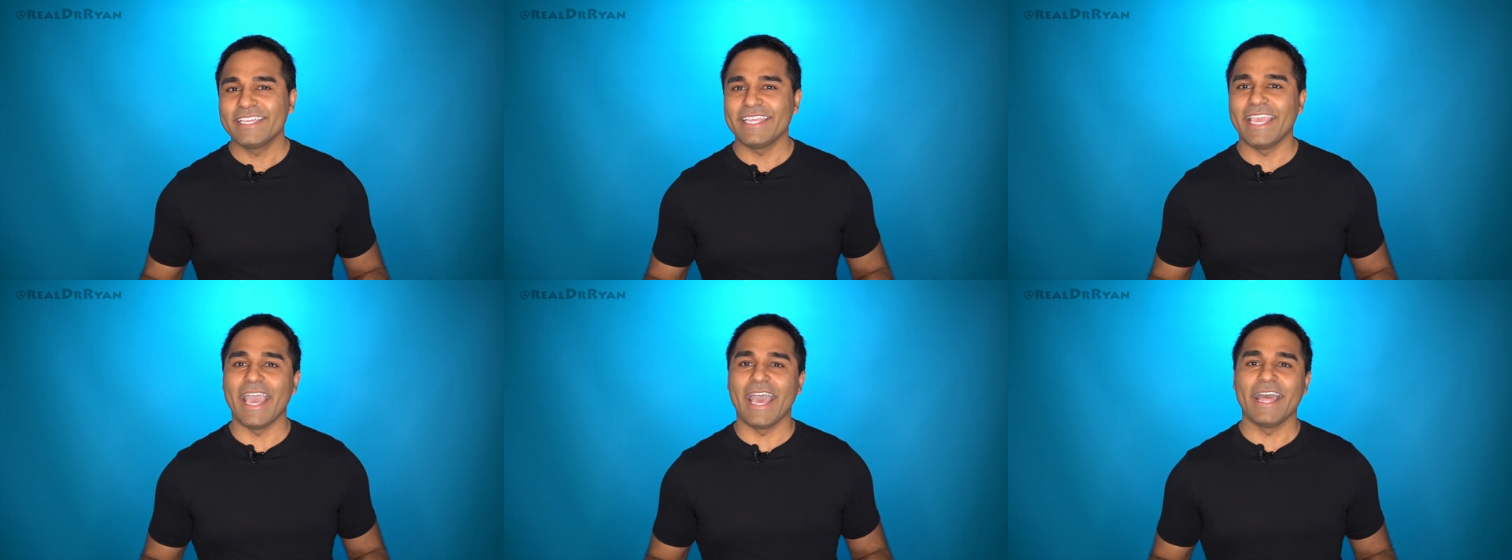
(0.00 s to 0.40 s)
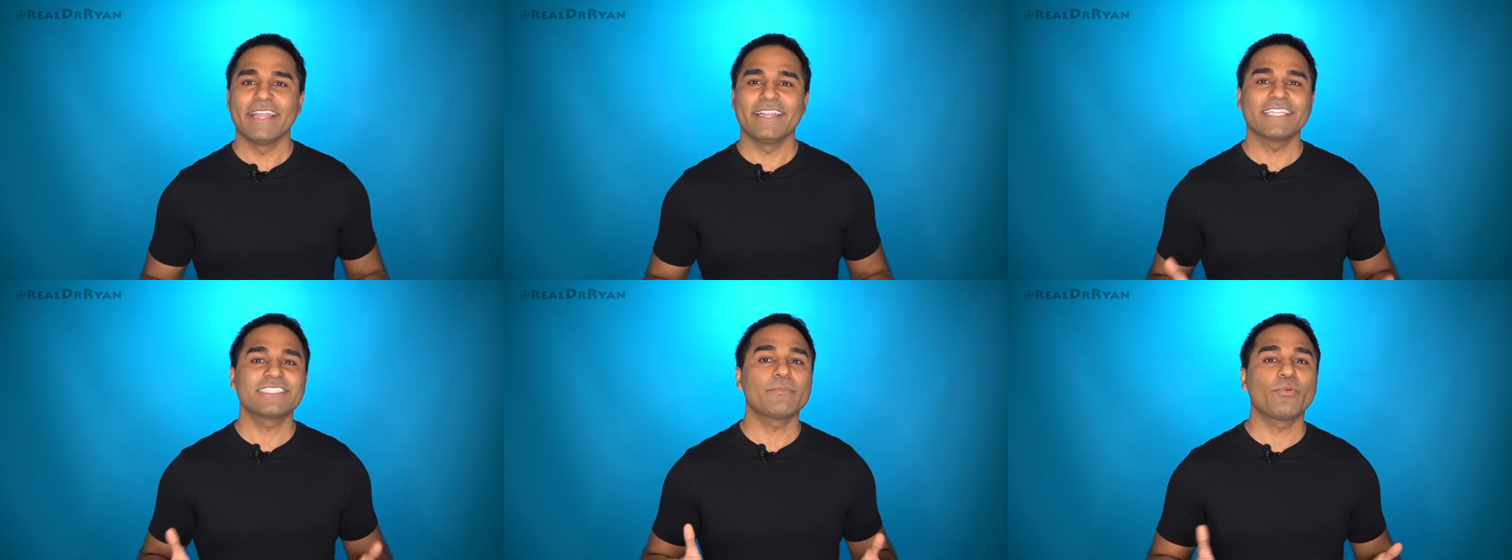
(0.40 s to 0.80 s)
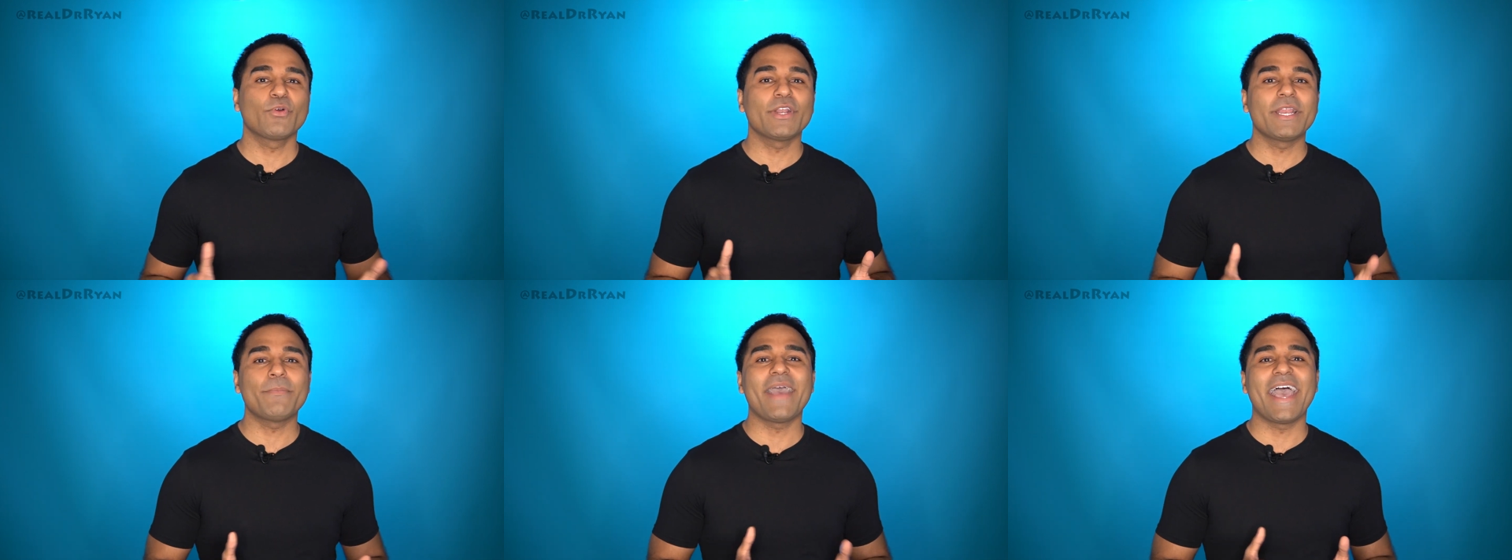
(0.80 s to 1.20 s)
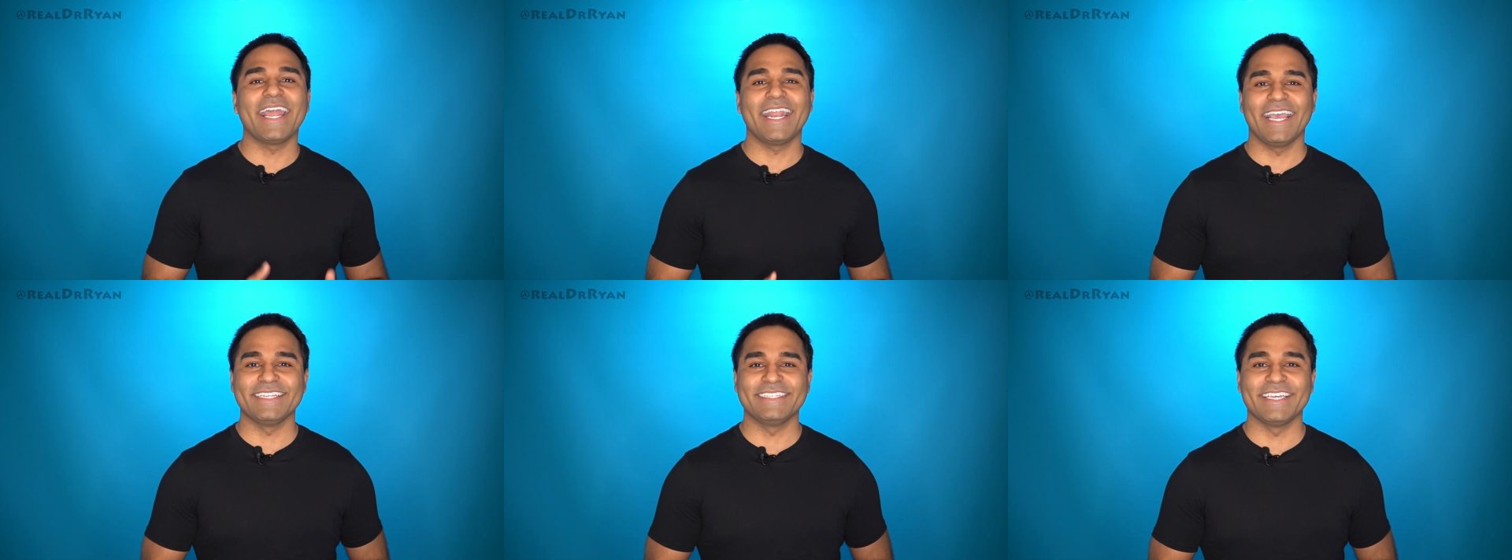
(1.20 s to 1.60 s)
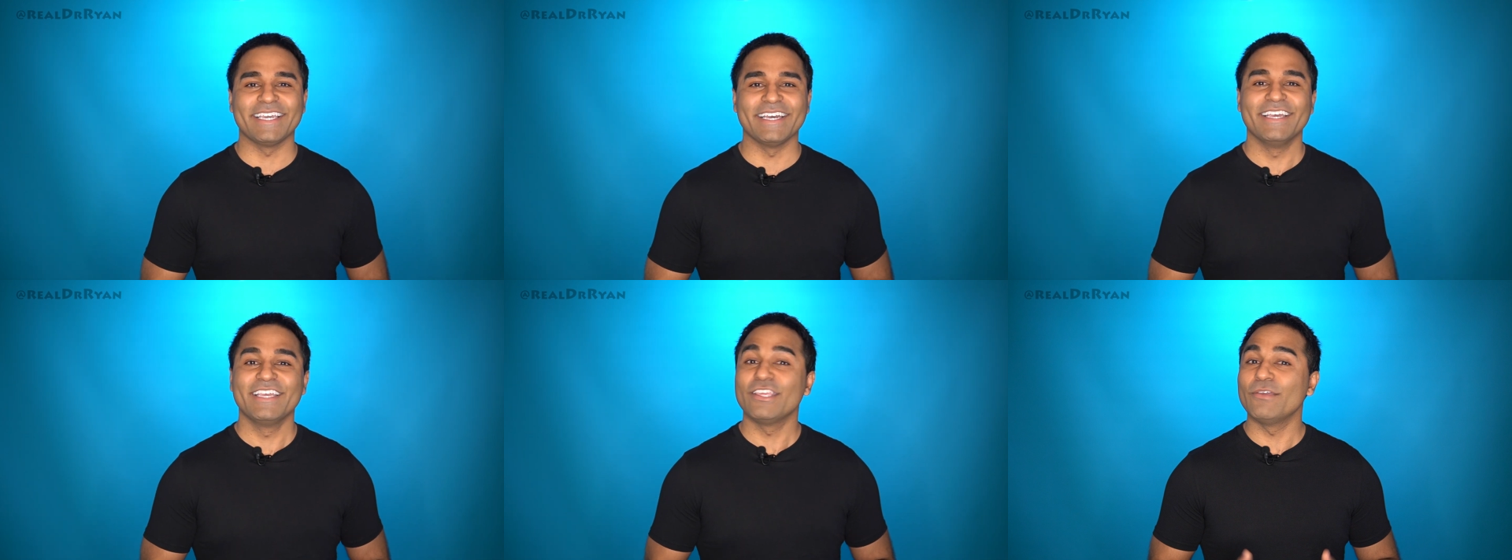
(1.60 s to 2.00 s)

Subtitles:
Yeah, that's a pretty bad idea.